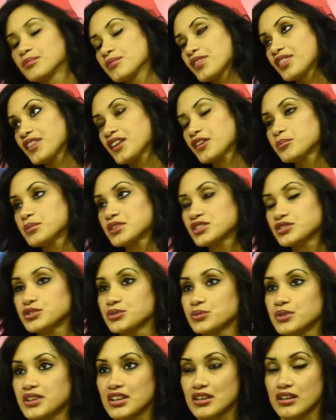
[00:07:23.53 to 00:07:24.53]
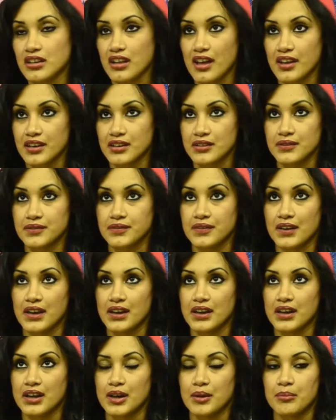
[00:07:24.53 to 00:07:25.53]
They've been doing a lot of
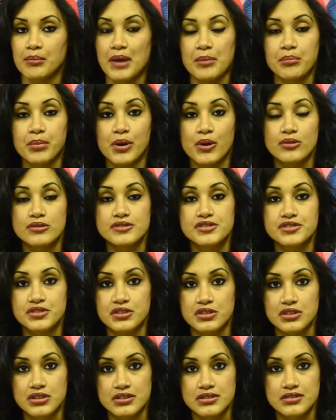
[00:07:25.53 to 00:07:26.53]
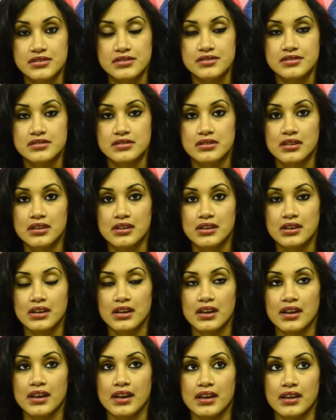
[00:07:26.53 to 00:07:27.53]
my posters,
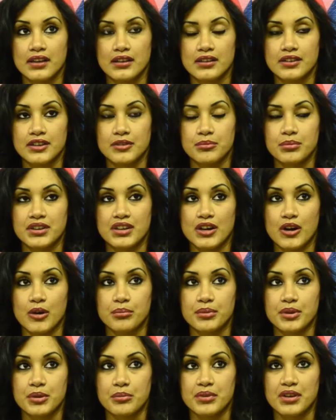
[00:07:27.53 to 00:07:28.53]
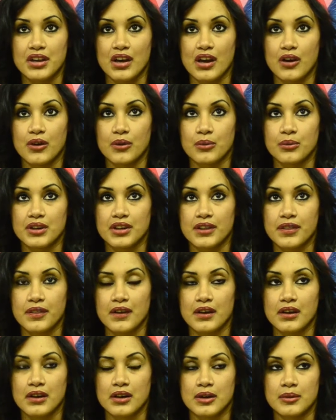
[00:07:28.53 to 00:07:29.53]
and they've been helping me out
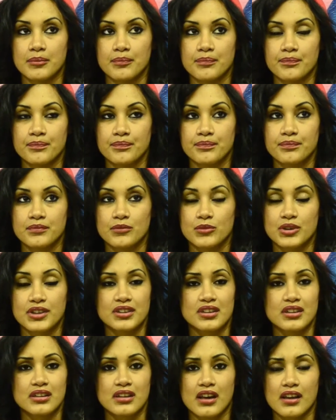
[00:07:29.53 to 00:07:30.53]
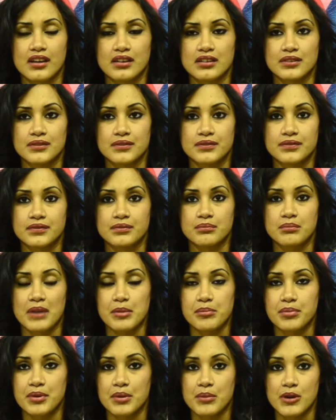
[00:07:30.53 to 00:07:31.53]
with a lot of my
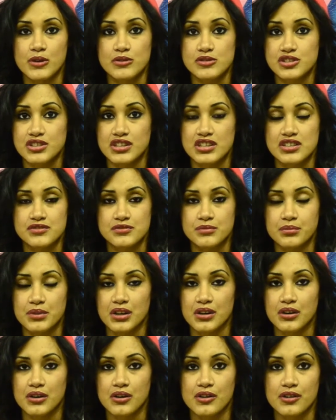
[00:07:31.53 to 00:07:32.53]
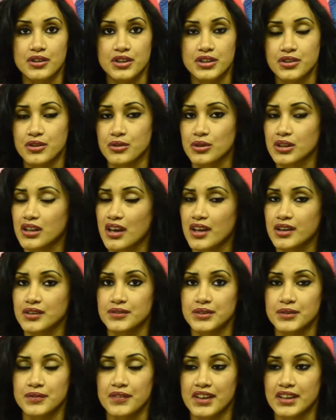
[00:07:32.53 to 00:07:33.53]
promotion as well. They throw a lot of
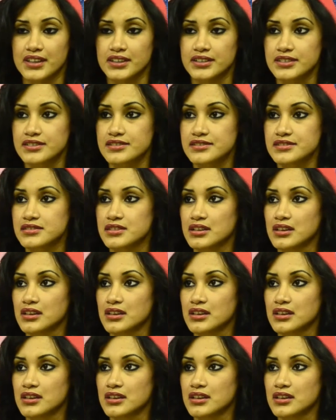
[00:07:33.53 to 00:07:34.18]
events.